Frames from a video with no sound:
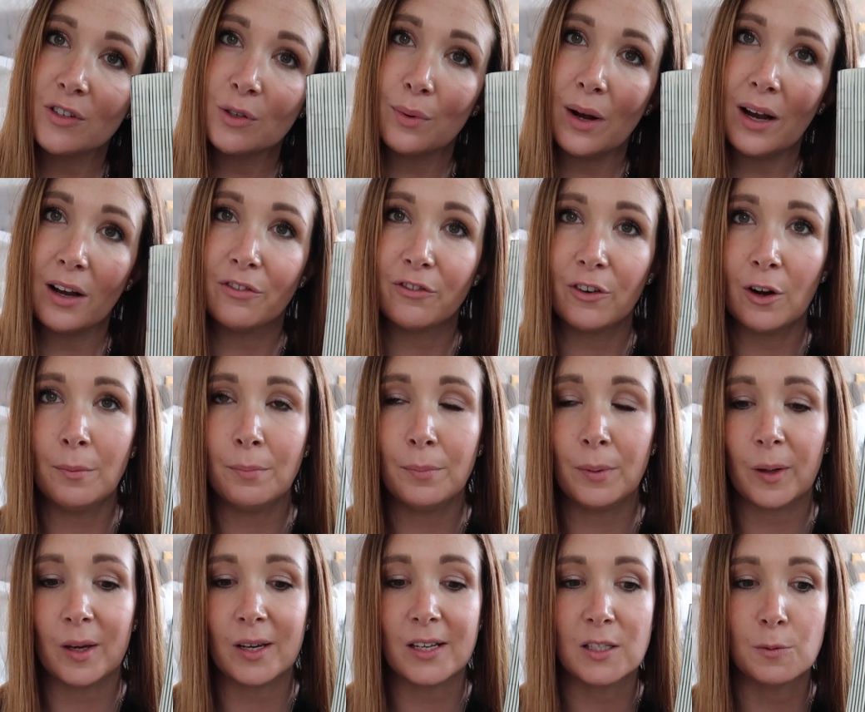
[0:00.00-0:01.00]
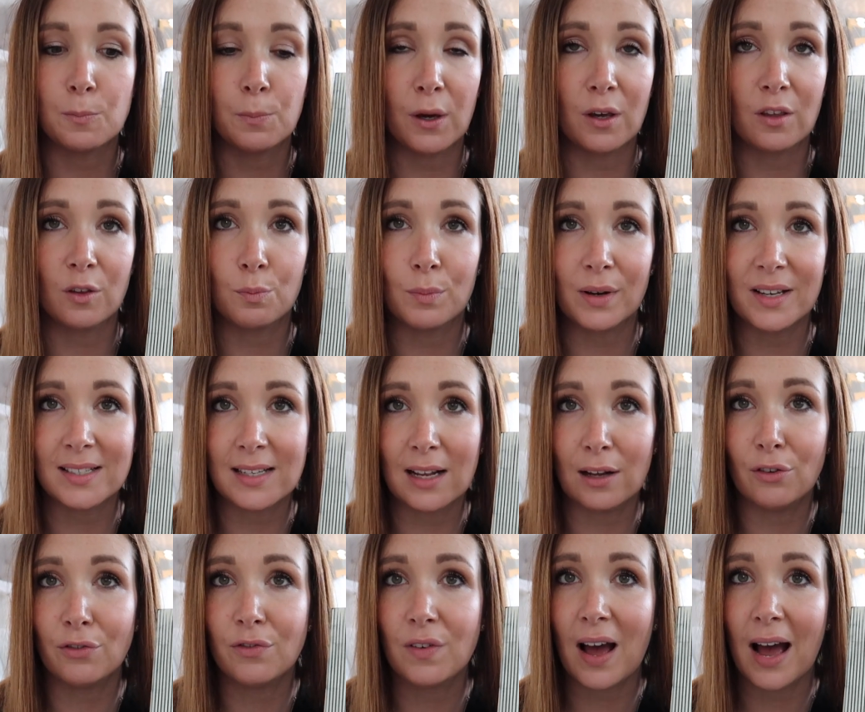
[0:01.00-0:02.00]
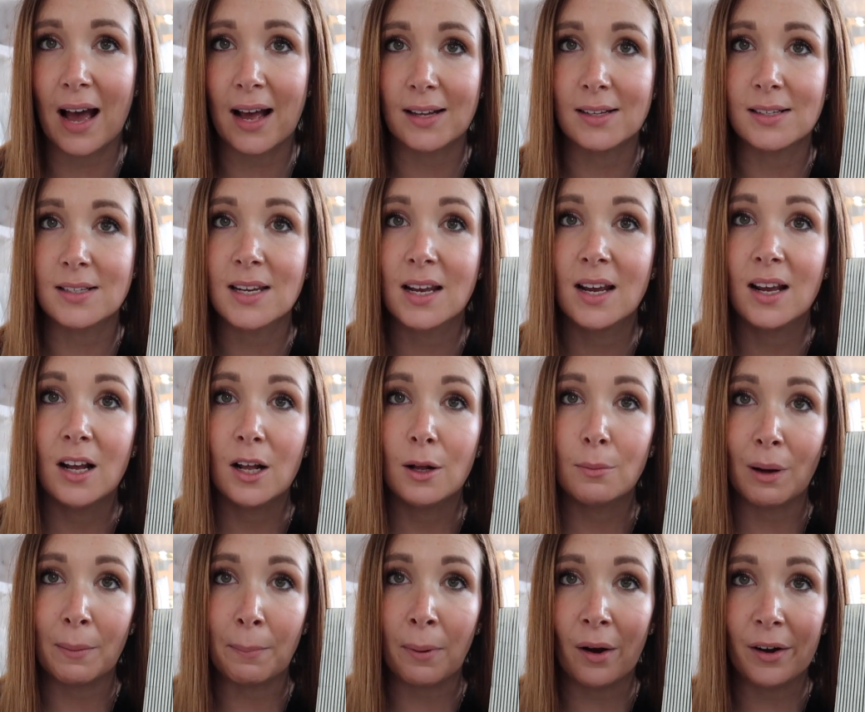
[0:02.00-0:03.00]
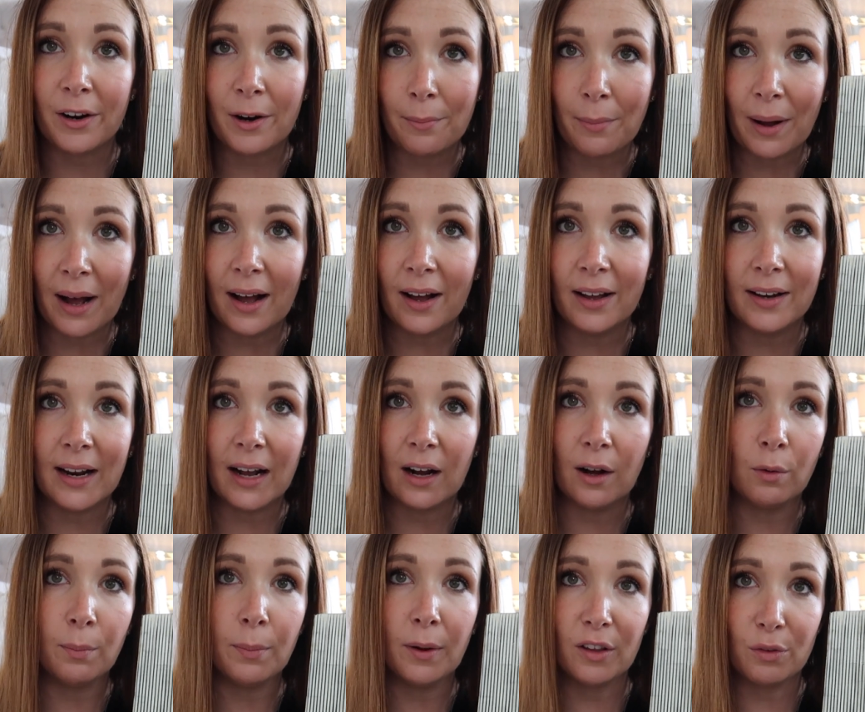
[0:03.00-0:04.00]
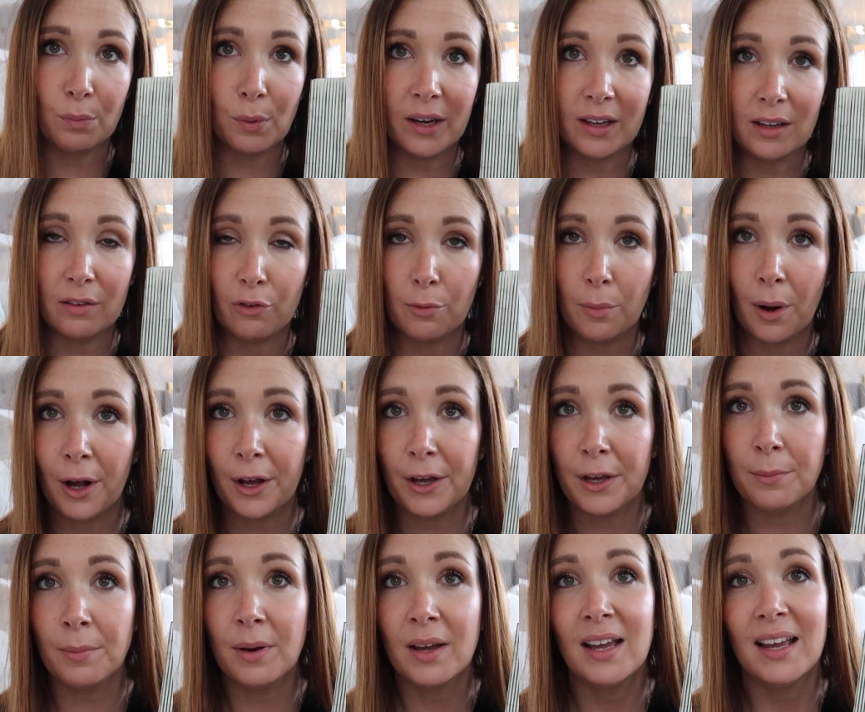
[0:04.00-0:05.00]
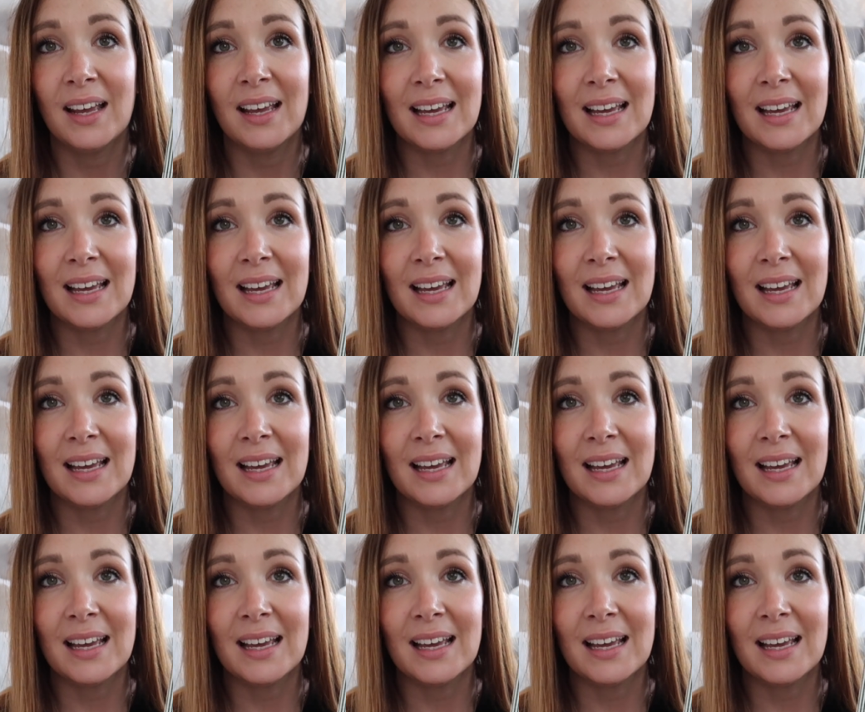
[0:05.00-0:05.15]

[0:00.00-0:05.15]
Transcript: to work from, because both myself and my partner Matt are now both working from home.